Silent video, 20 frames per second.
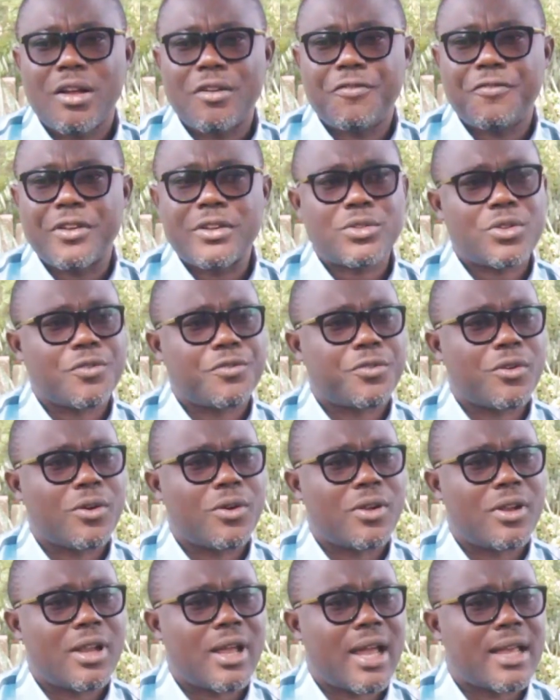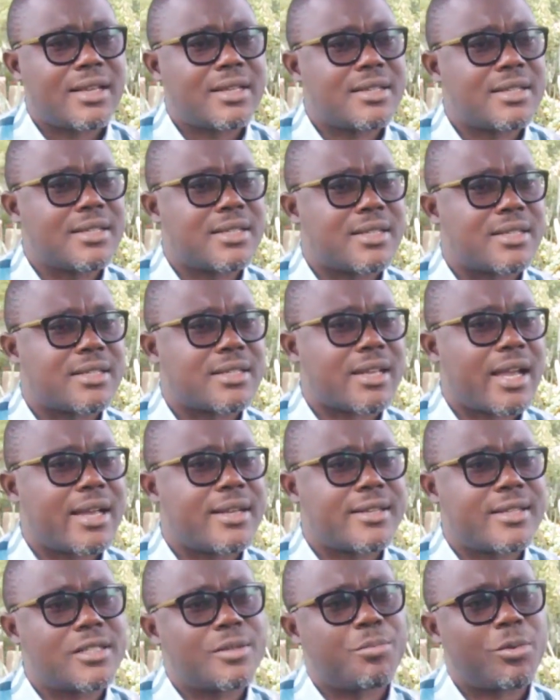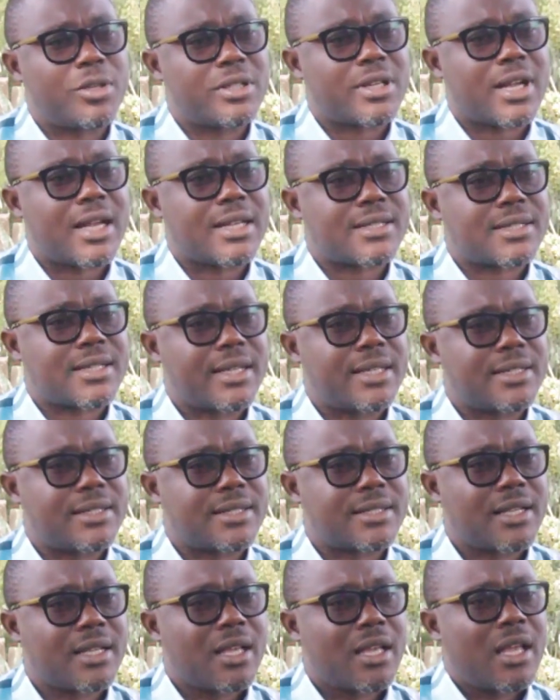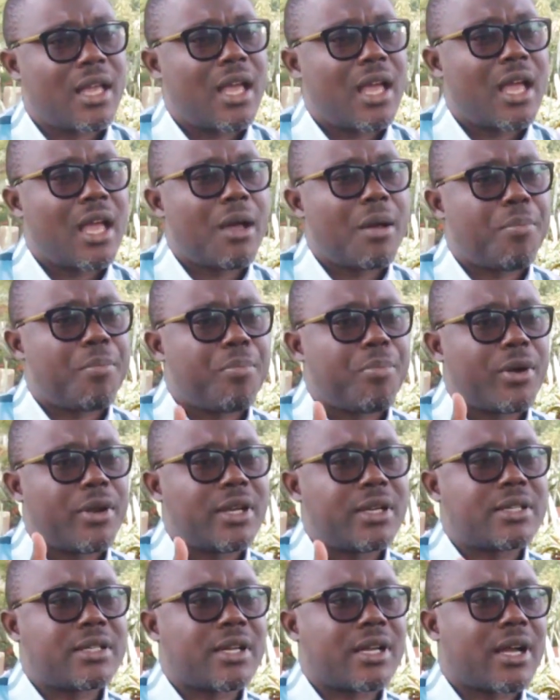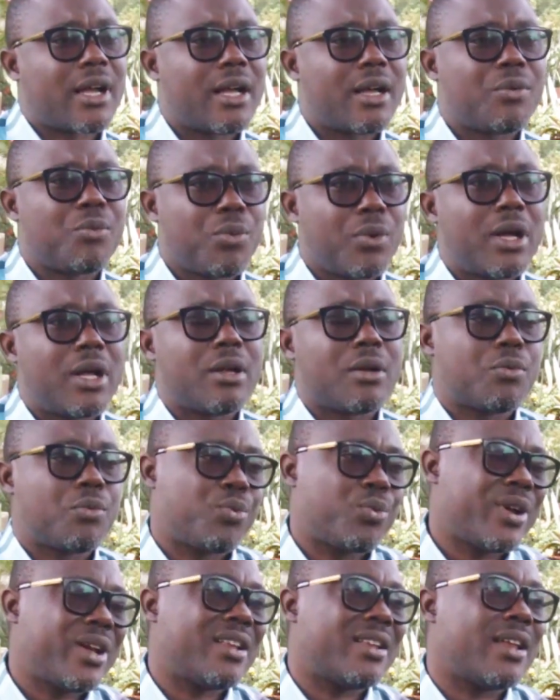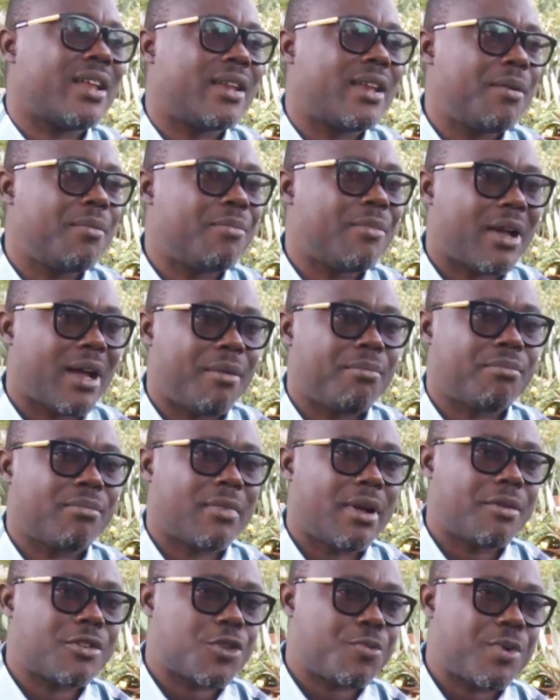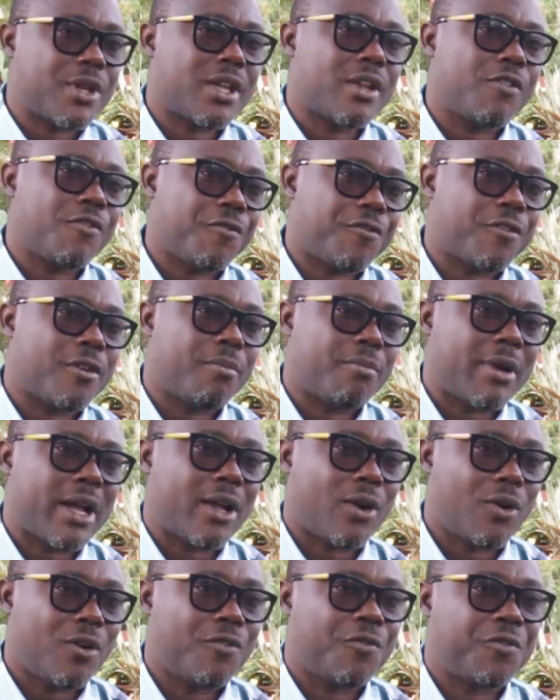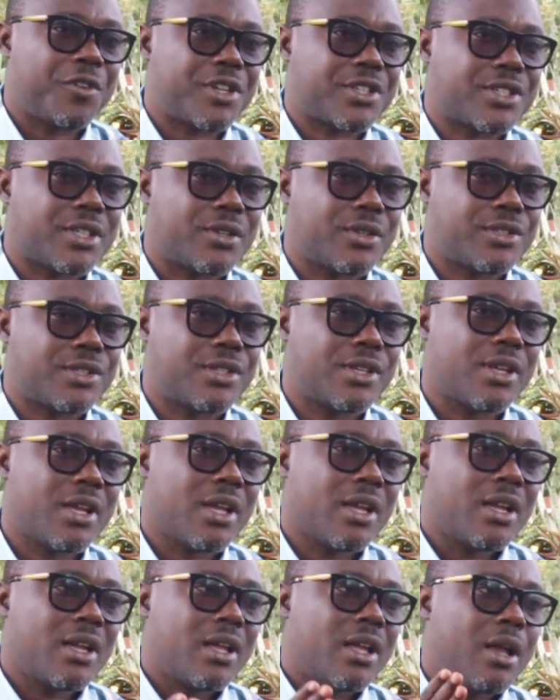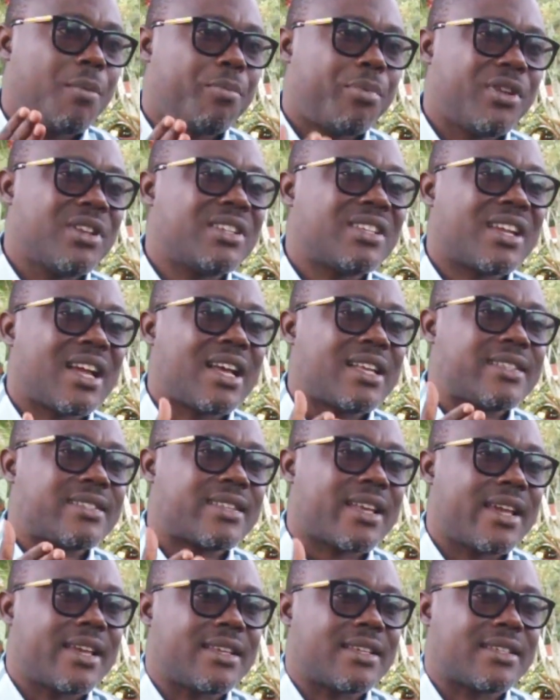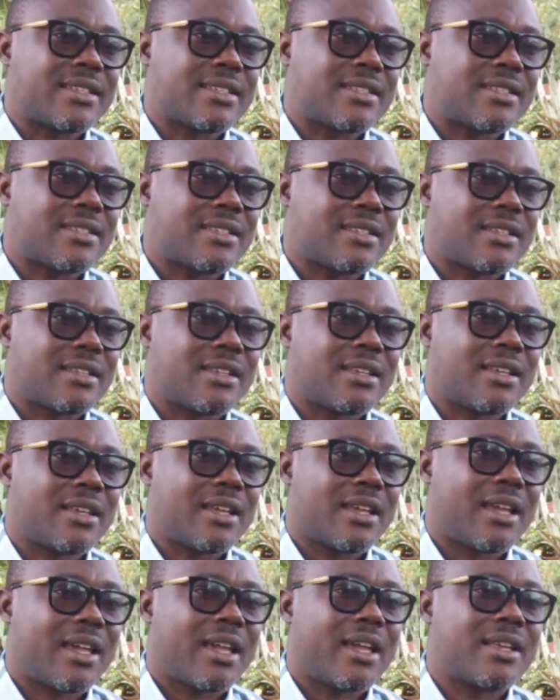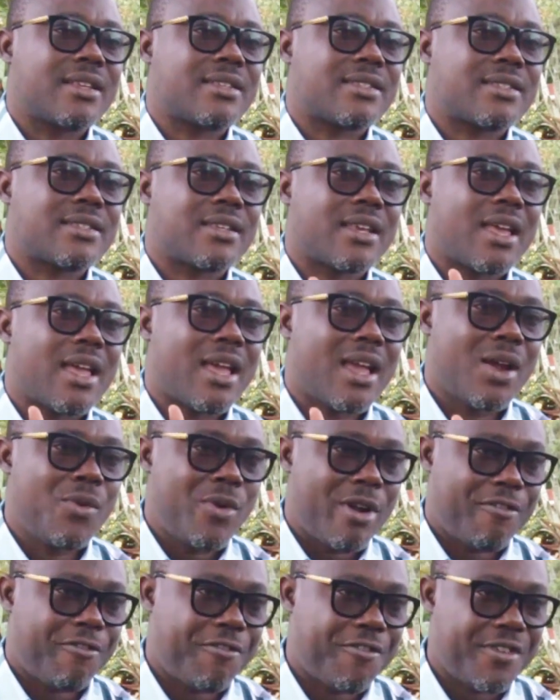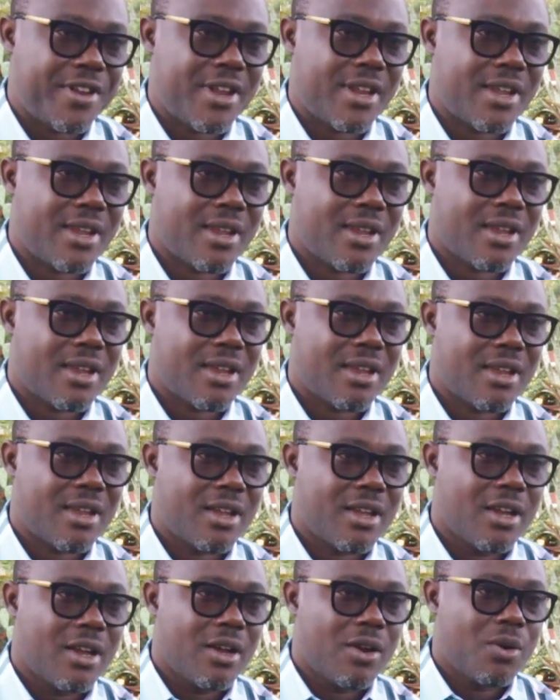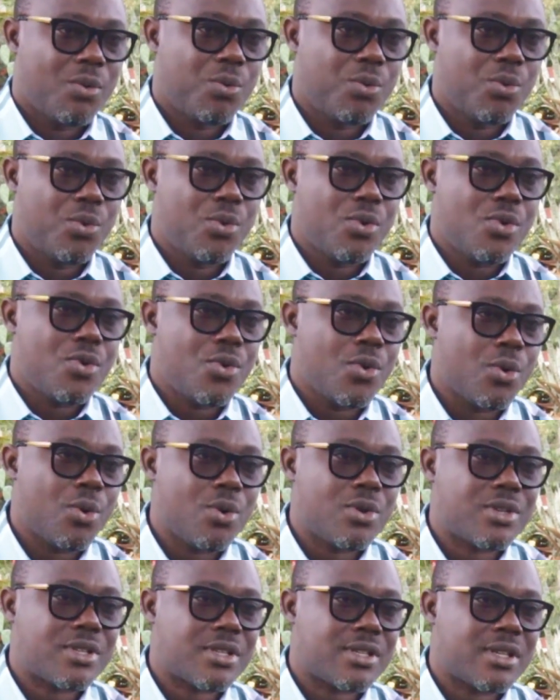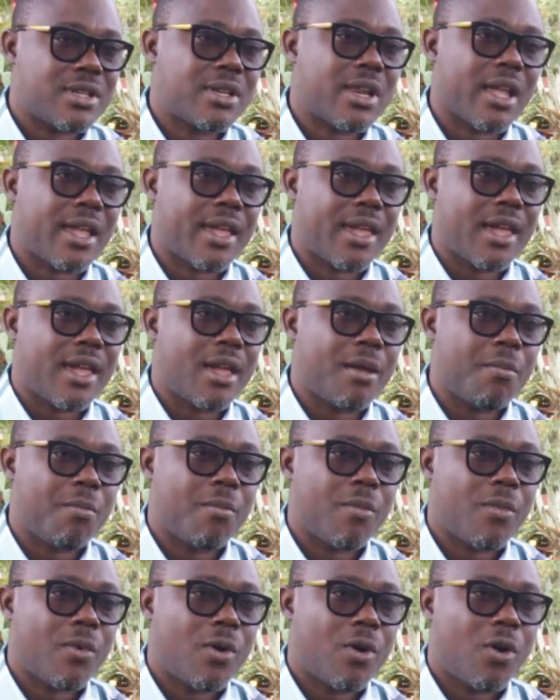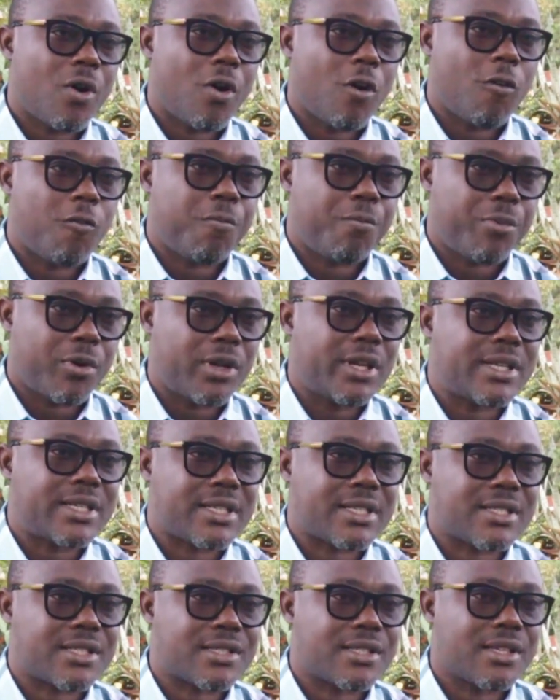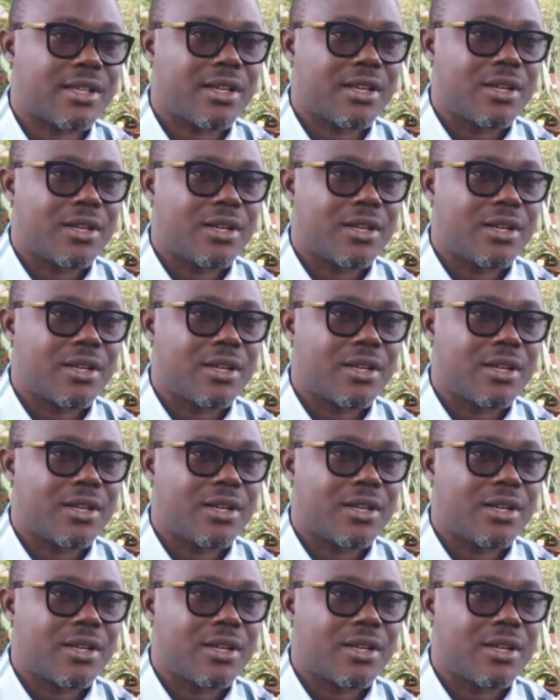First of all, I teach political science. Oh, there are a lot of teachers who have entered politics. Well, I'm speaking from my conviction. You see, a political scientist is a referee who knows the game of politics.